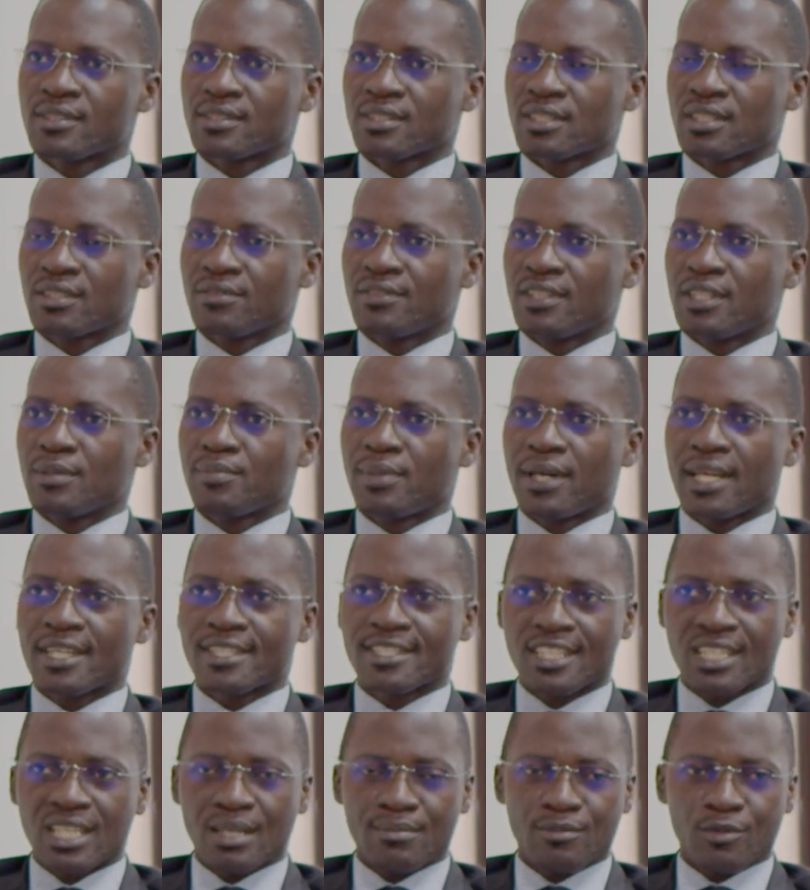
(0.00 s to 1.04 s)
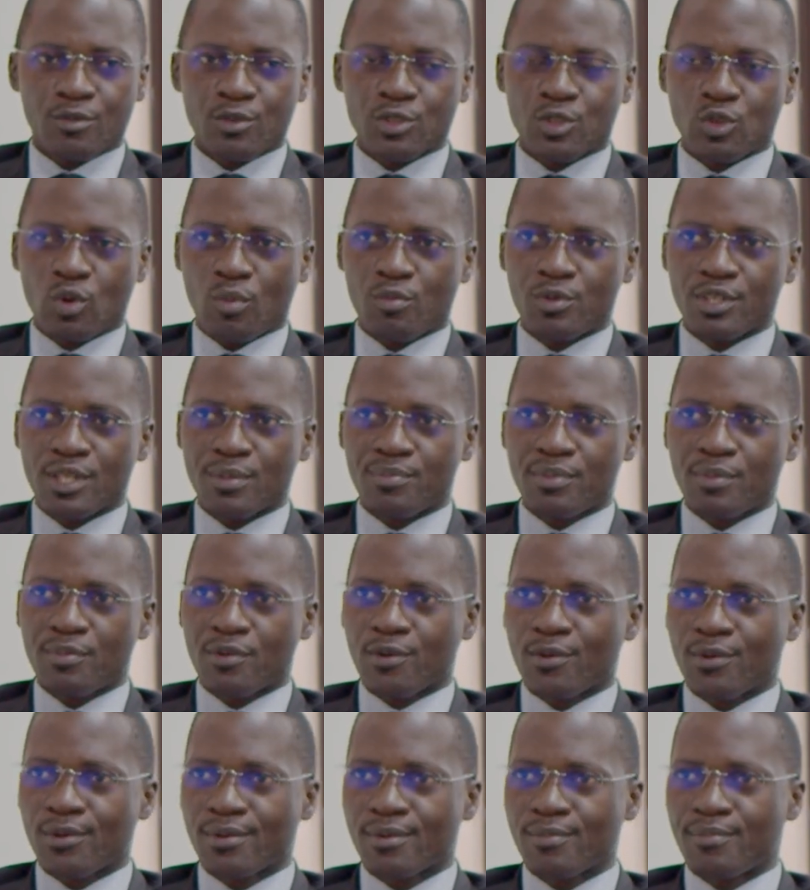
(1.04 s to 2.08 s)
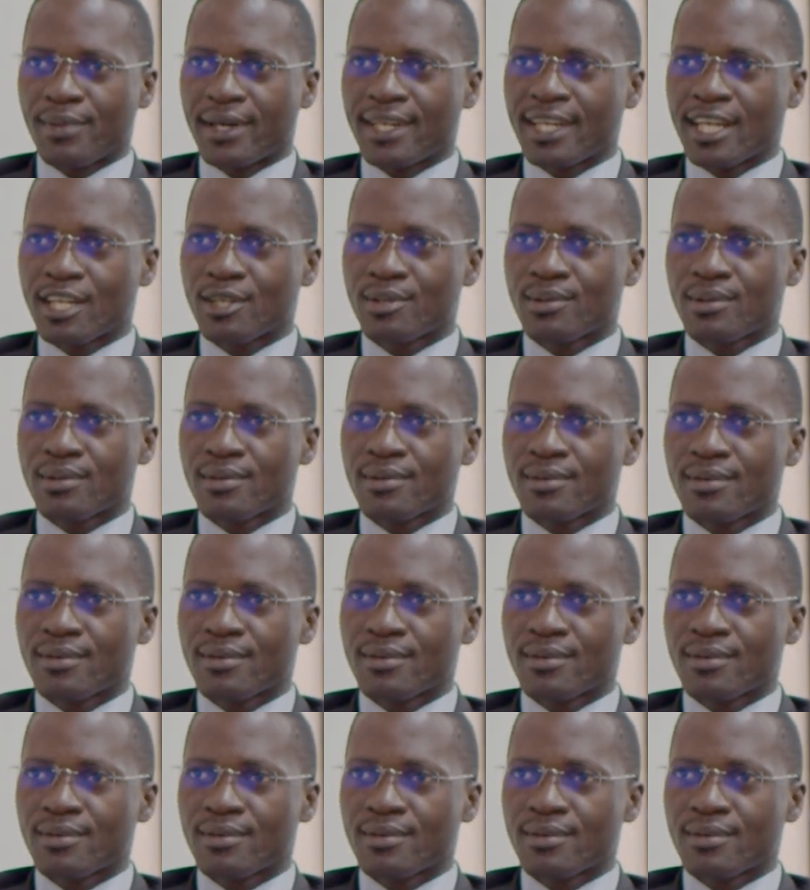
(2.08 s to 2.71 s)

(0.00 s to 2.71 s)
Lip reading: given paracetamol, which commonly people call Panadol,